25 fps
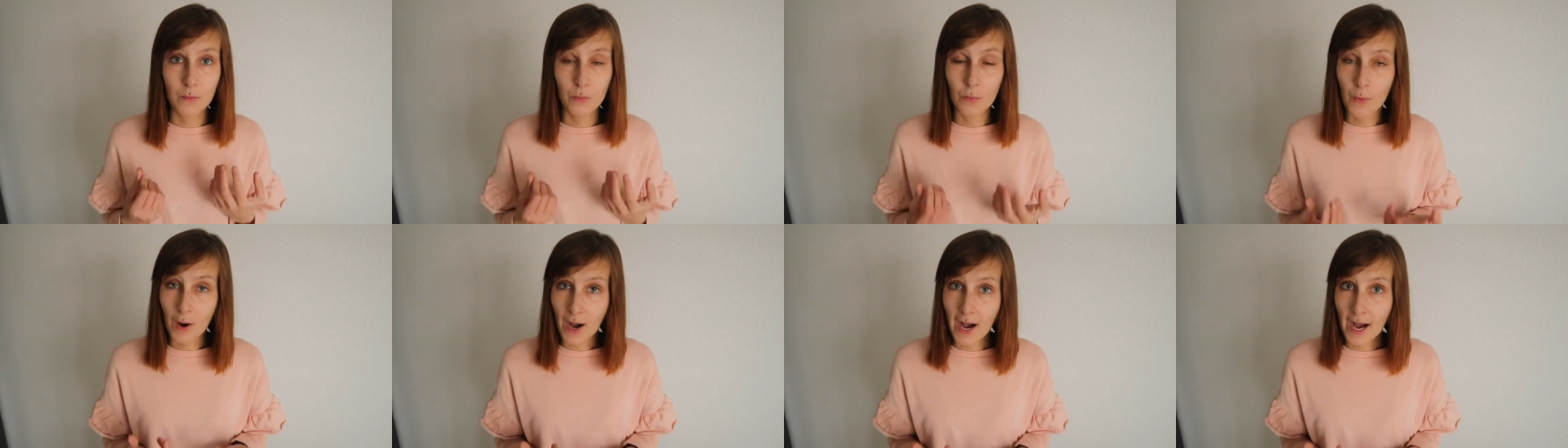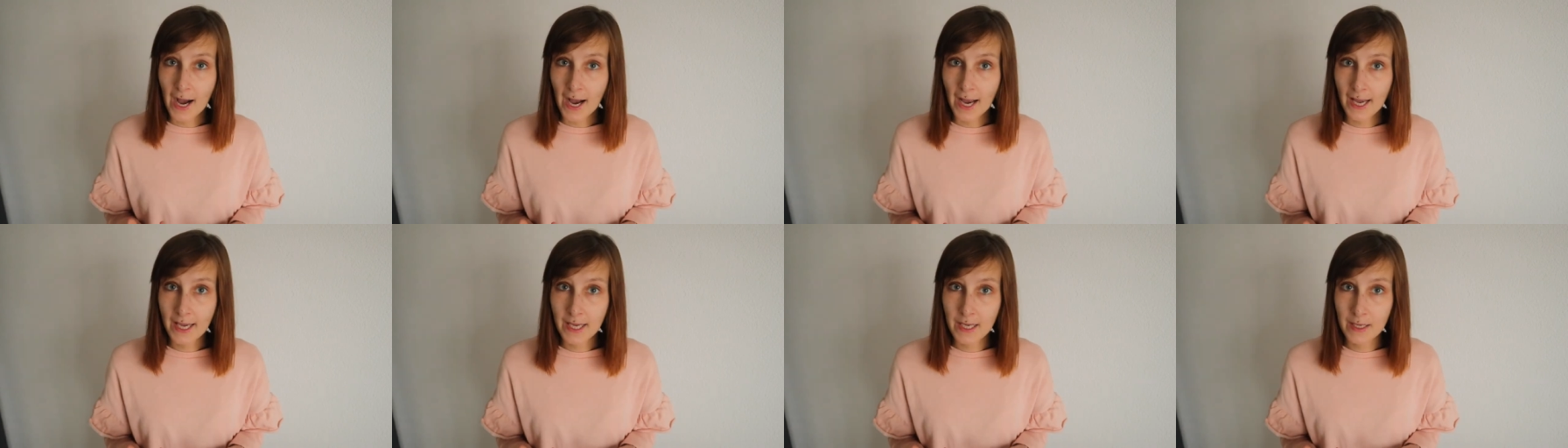
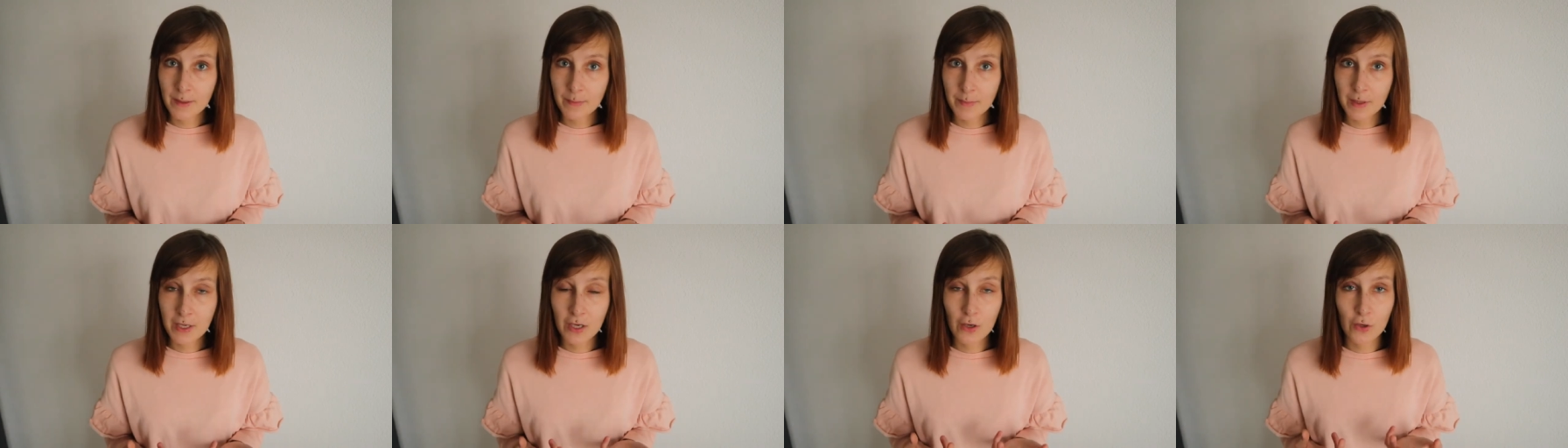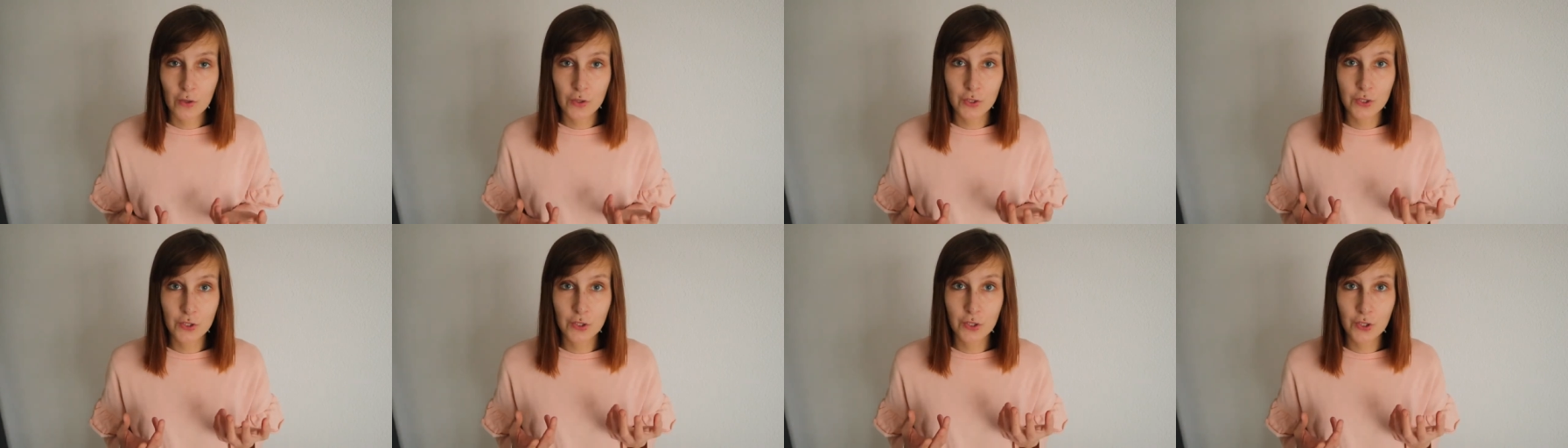Why?
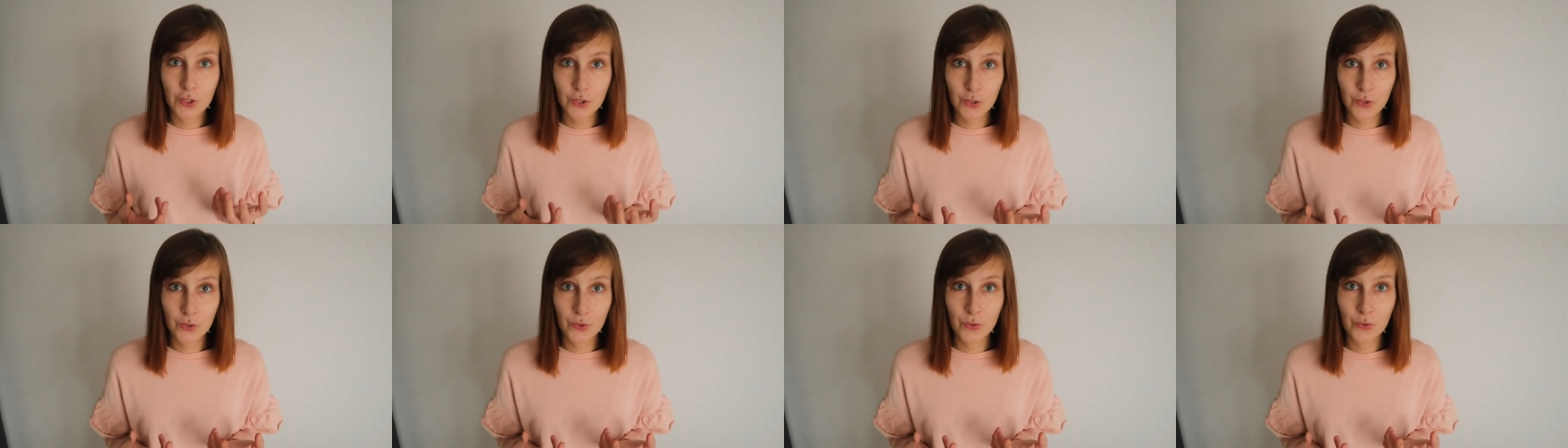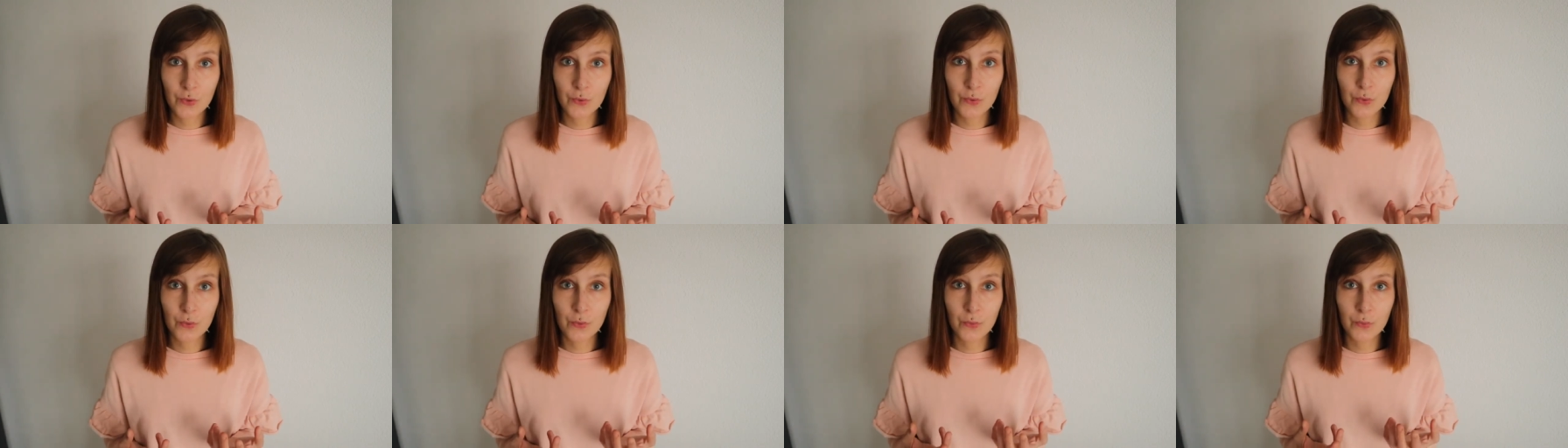Because
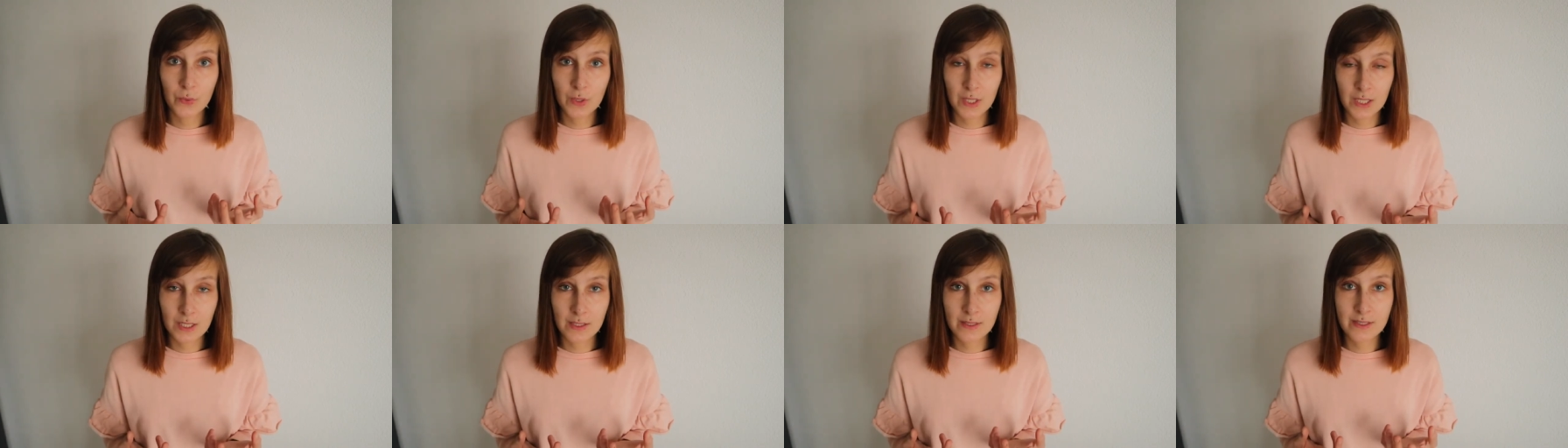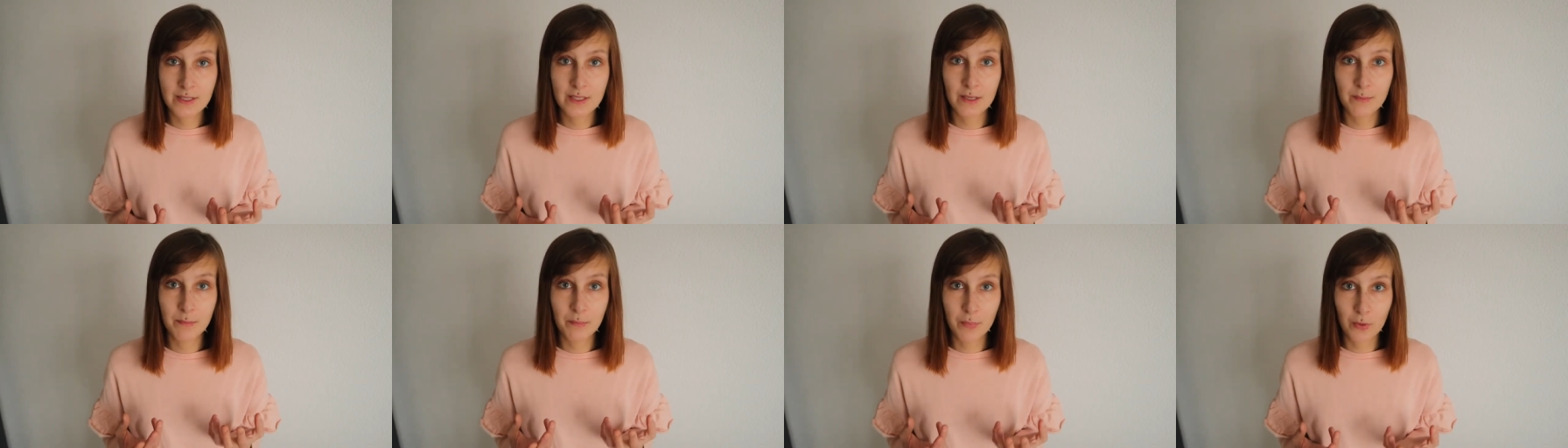you will
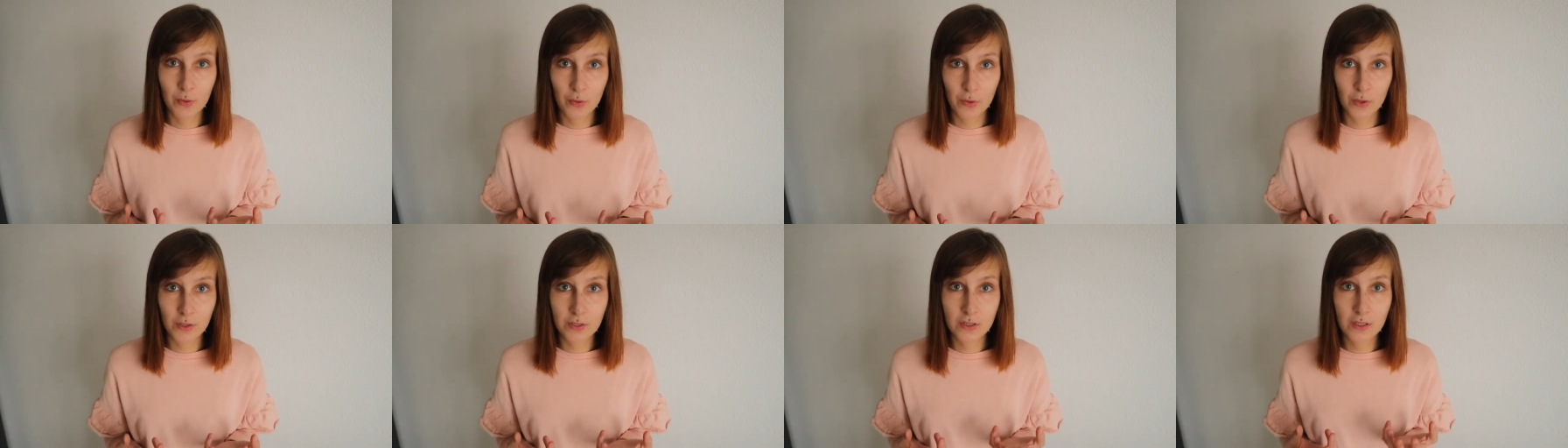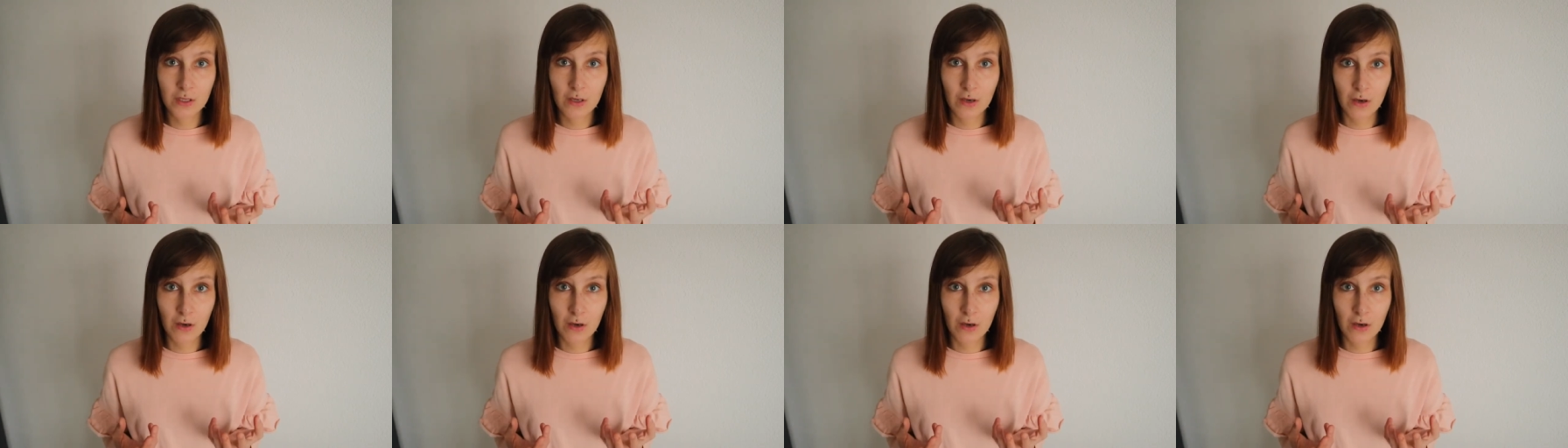support